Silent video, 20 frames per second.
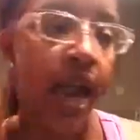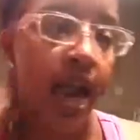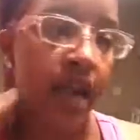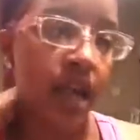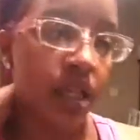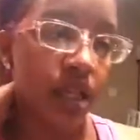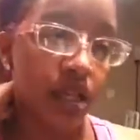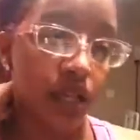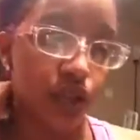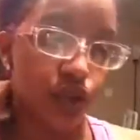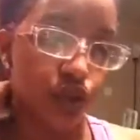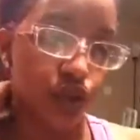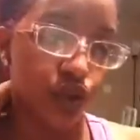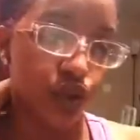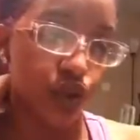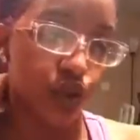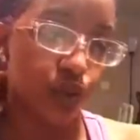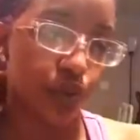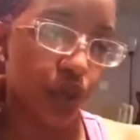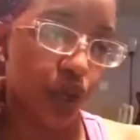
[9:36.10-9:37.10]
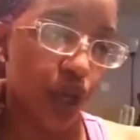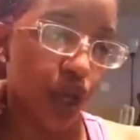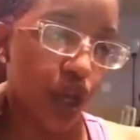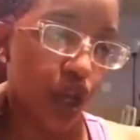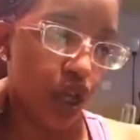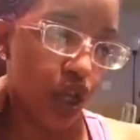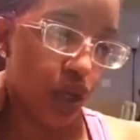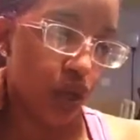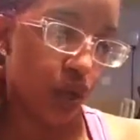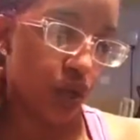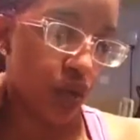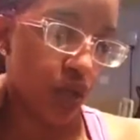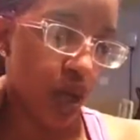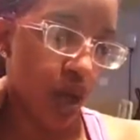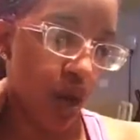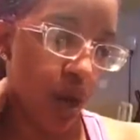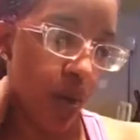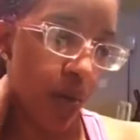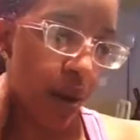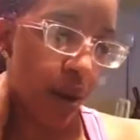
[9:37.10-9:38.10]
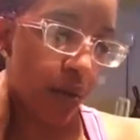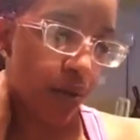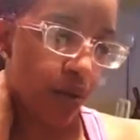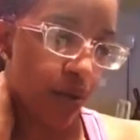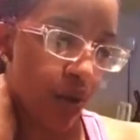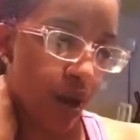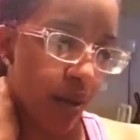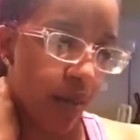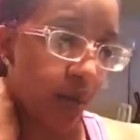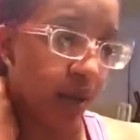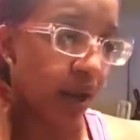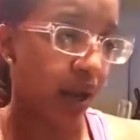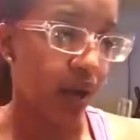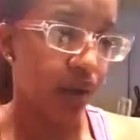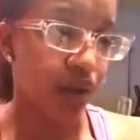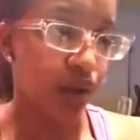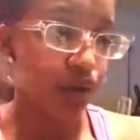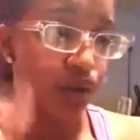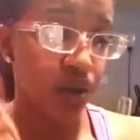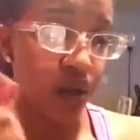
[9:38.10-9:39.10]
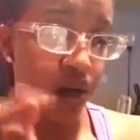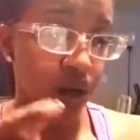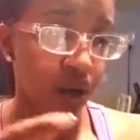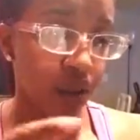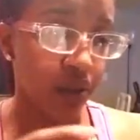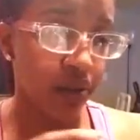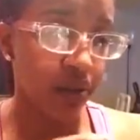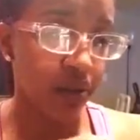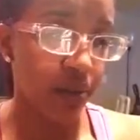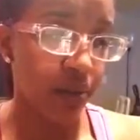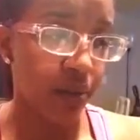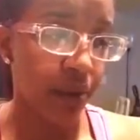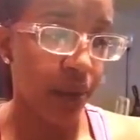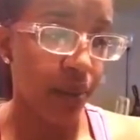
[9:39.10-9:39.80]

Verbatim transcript: And I thought these were super cute. Um, I'm probably not going to use all of them.